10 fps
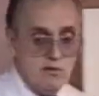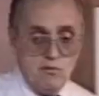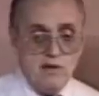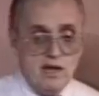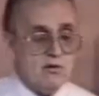
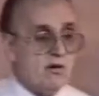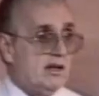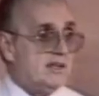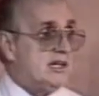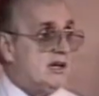You read
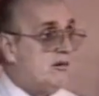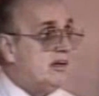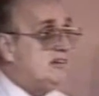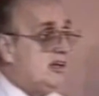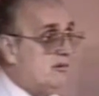all of this. You know
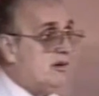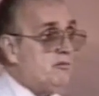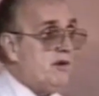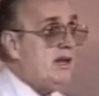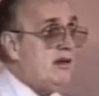what? You know
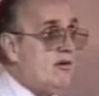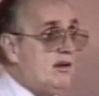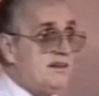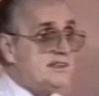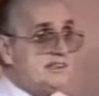what reading
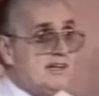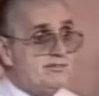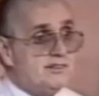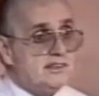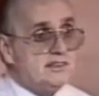all of this
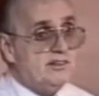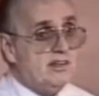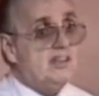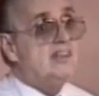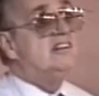stuff does to
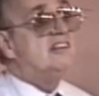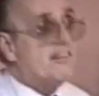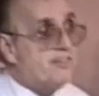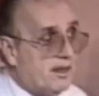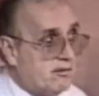you?
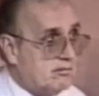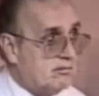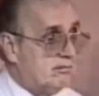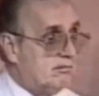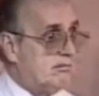Nothing.
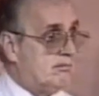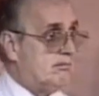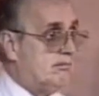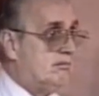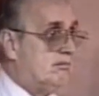
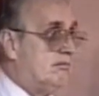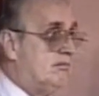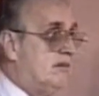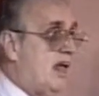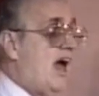
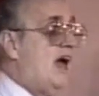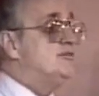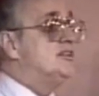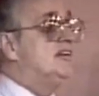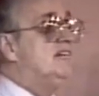
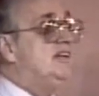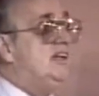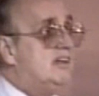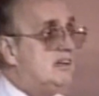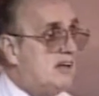
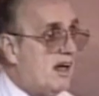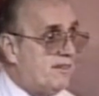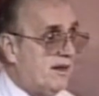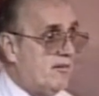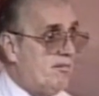Absolutely
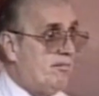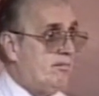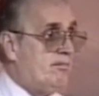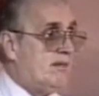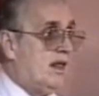nothing.
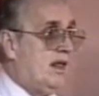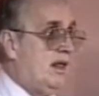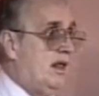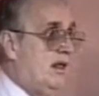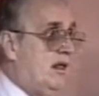
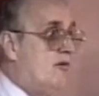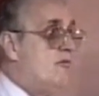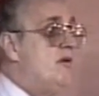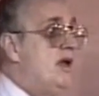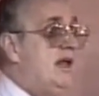
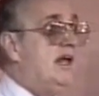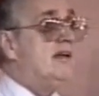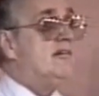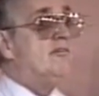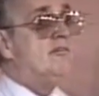Reading
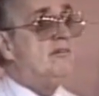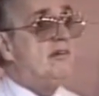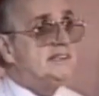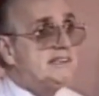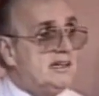it,
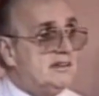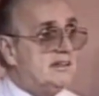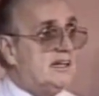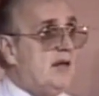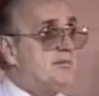listening
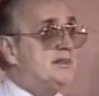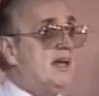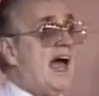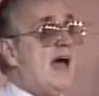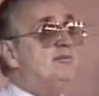to tapes,
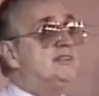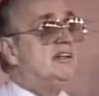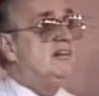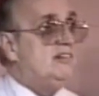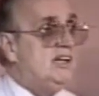
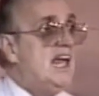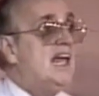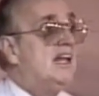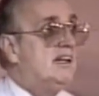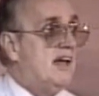absolutely
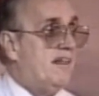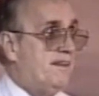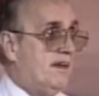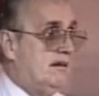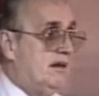
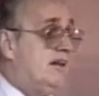nothing.